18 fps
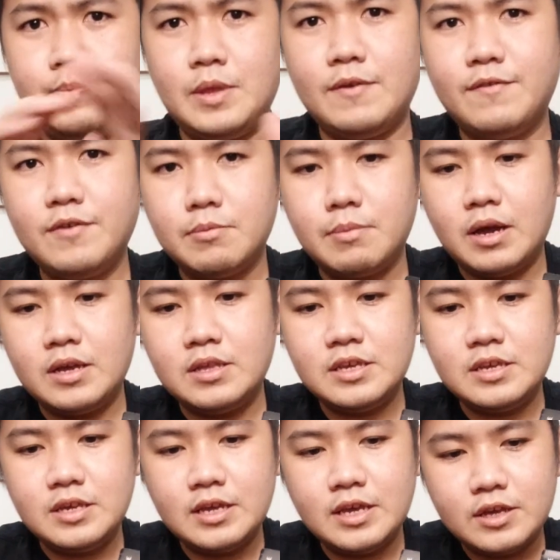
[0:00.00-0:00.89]
If you buy
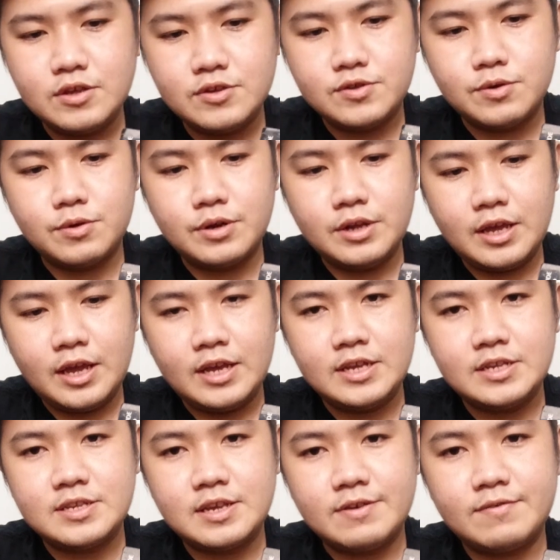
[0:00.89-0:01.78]
the Sony
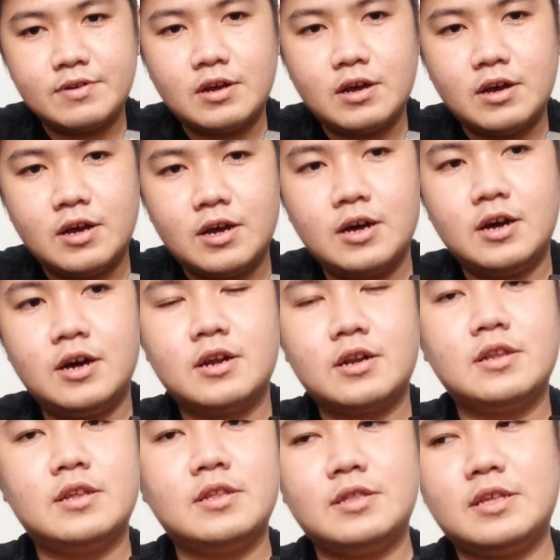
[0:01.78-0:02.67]

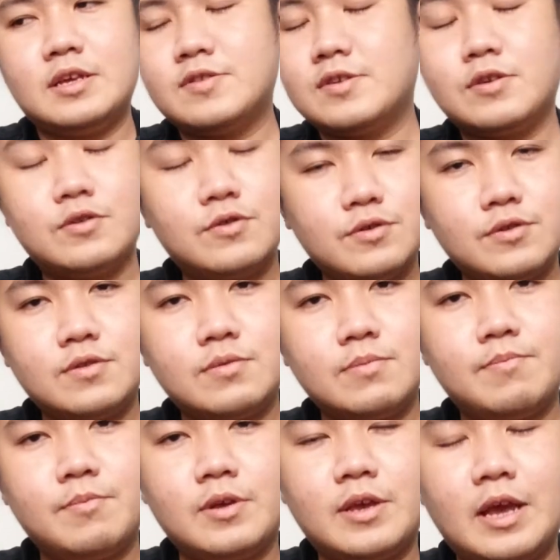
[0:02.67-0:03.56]
A7R, that's a good
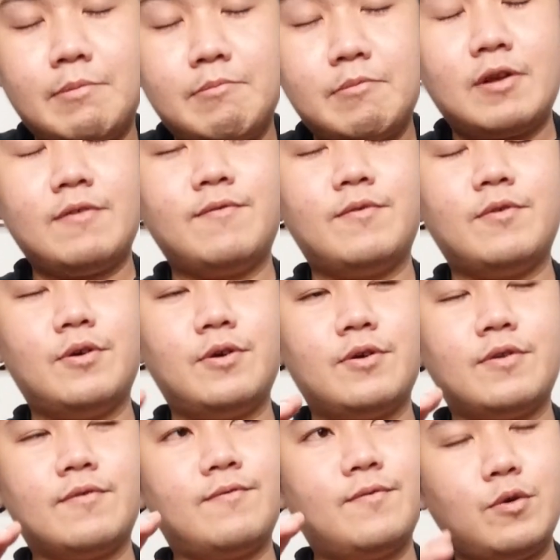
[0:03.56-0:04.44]
camera
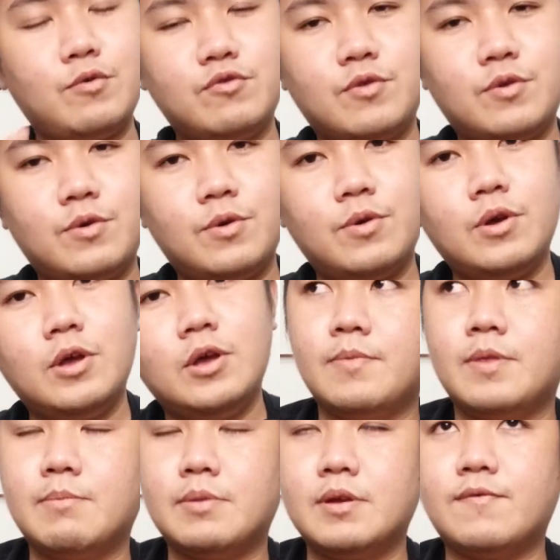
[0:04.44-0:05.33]
for photo,
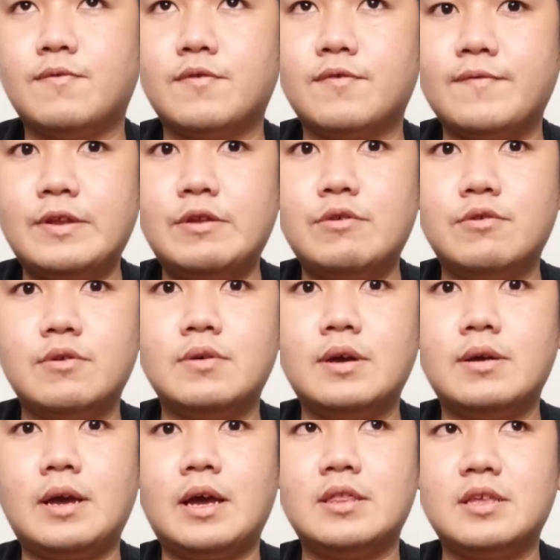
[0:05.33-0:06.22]
but for video
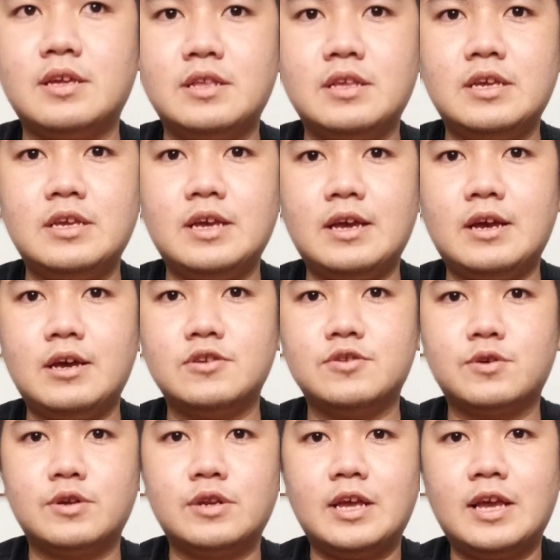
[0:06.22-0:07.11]
I think the
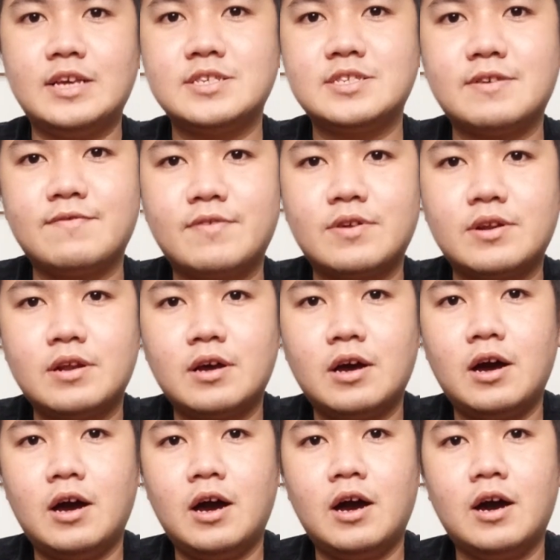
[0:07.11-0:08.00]
Sony
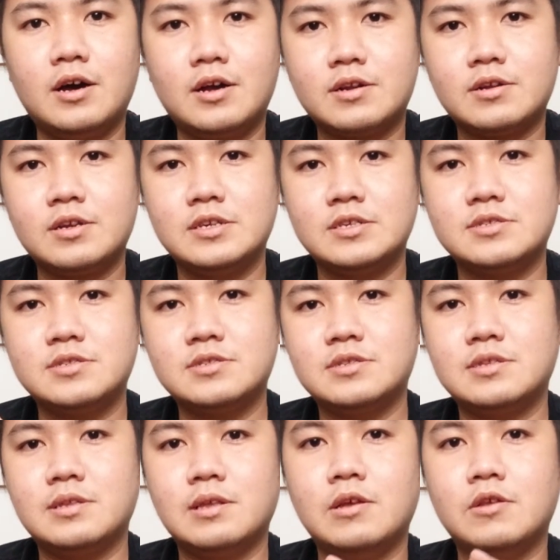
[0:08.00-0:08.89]
A7R is
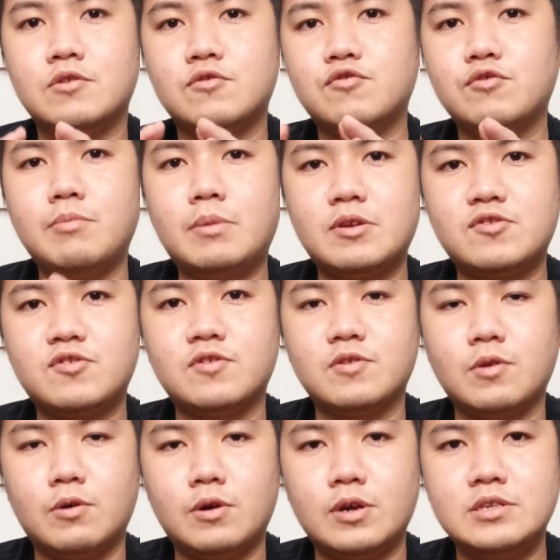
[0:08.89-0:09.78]
too much
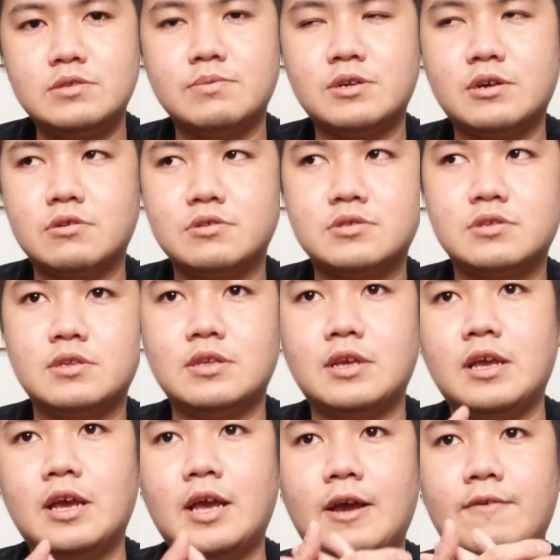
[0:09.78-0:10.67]
noise because
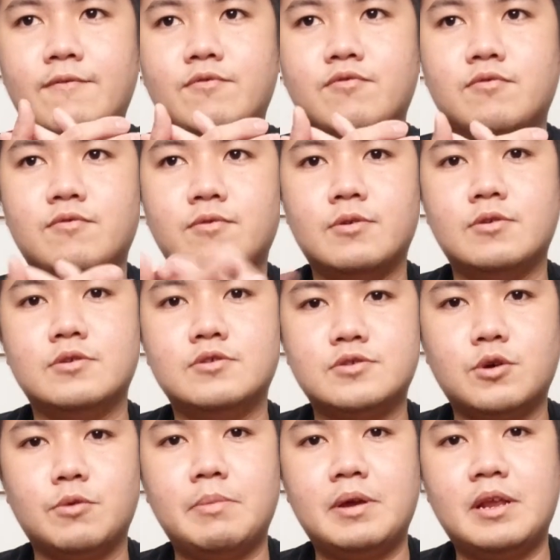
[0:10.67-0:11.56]
they have
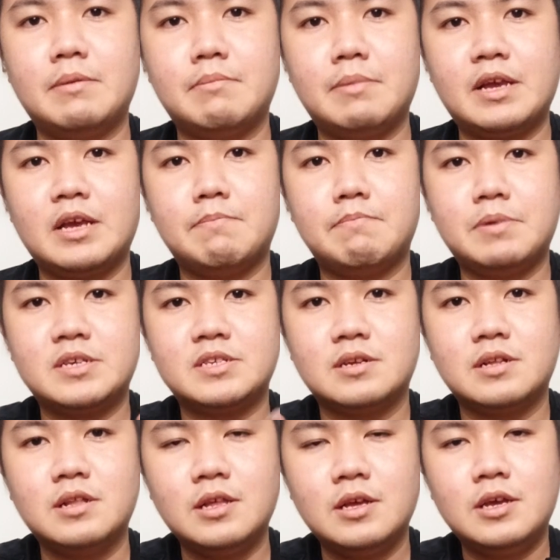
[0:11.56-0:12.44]
so many
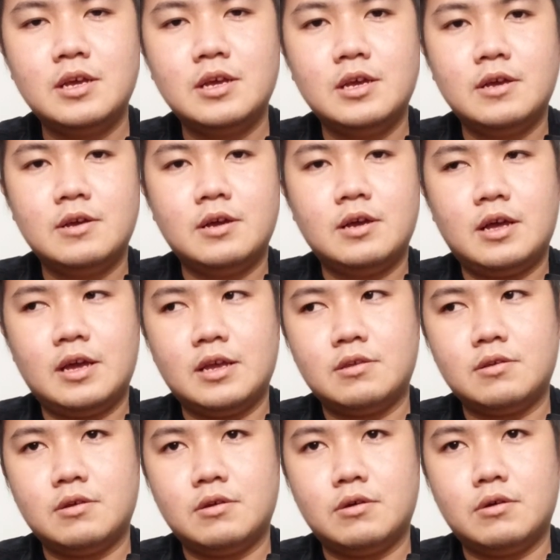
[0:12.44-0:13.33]
megapixel,
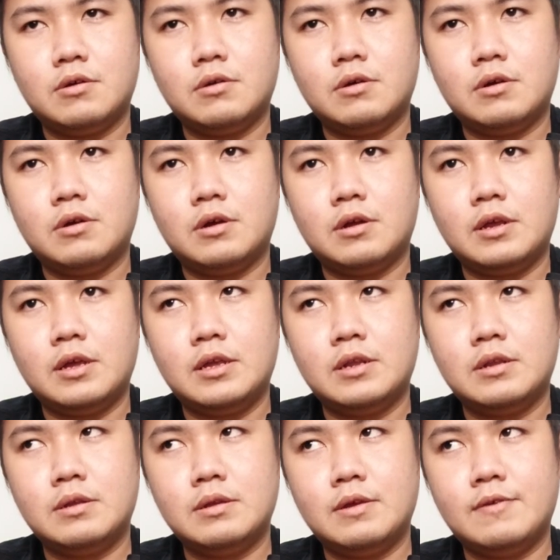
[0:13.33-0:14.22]
like, or
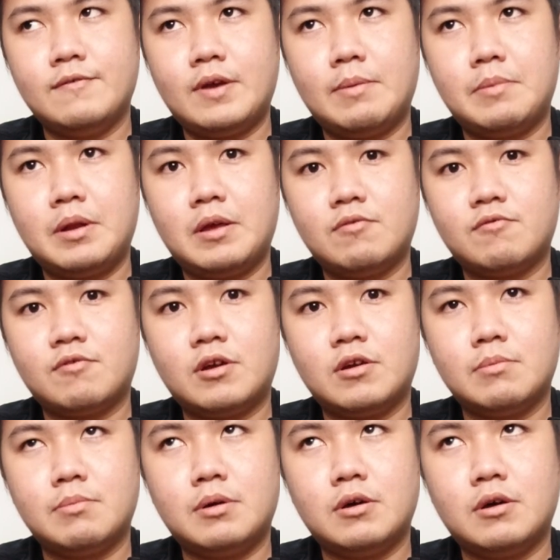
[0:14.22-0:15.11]
if I'm not
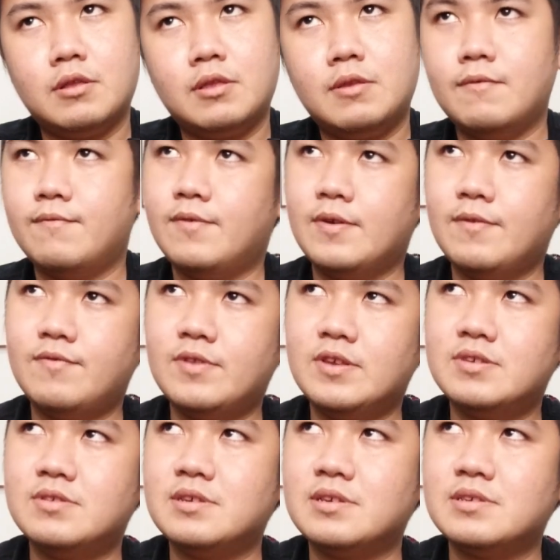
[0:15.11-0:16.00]
wrong, about
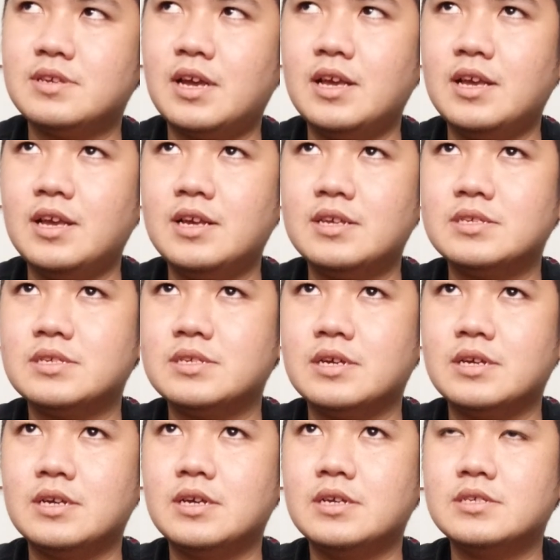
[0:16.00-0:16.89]
56 I guess,
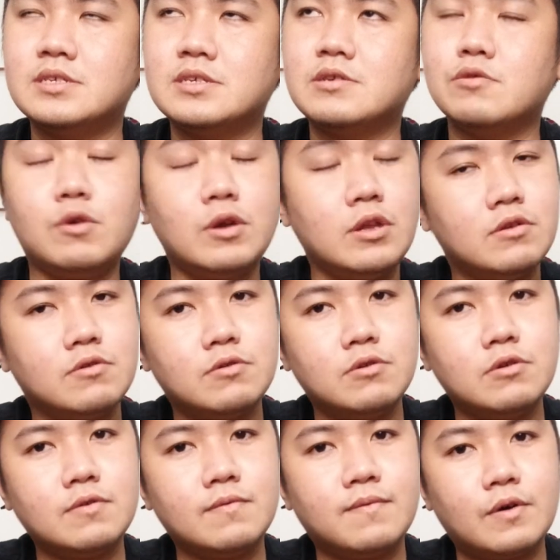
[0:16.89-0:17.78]
is quite
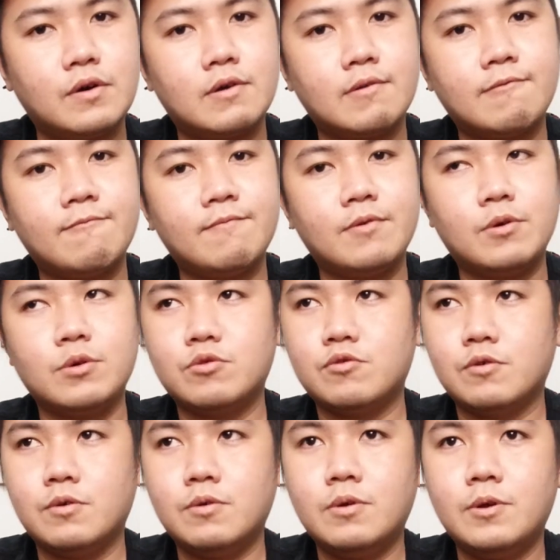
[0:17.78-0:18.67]
good for
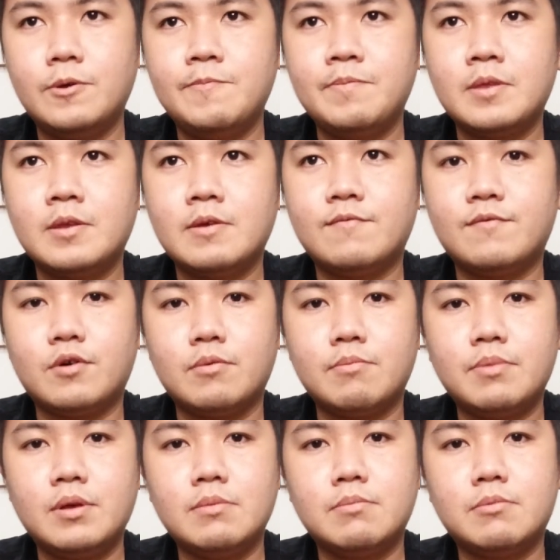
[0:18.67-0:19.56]
photo, for
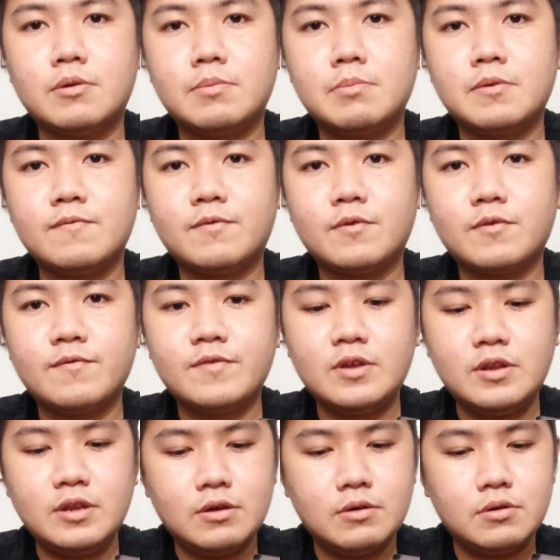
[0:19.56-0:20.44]
billboard, but for
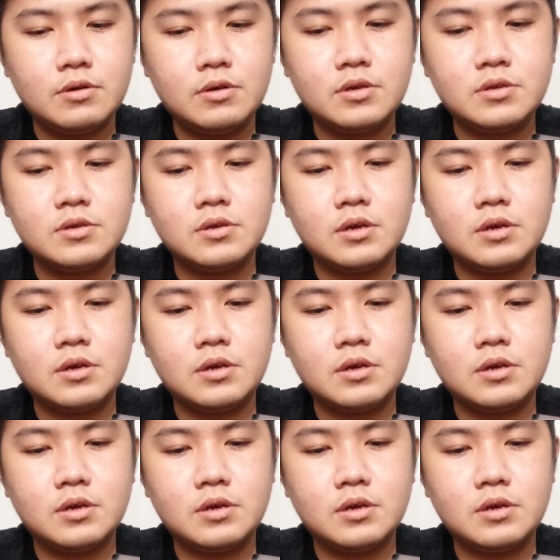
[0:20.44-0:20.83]
video